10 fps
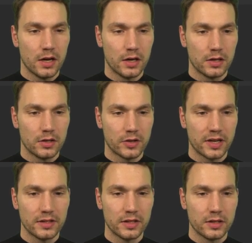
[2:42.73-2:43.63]
uh,
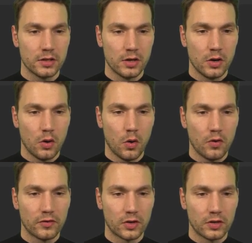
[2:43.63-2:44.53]
okay, the
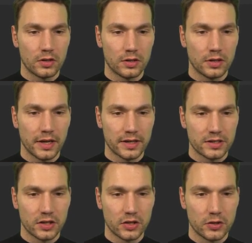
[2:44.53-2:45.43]
overall
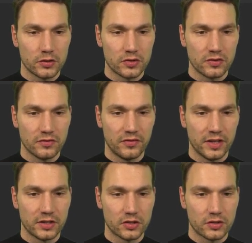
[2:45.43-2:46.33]
execution
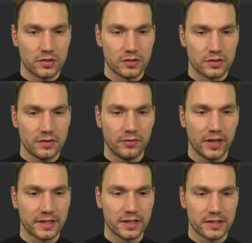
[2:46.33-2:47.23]
finished, something
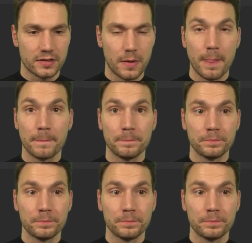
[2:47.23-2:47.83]
like this.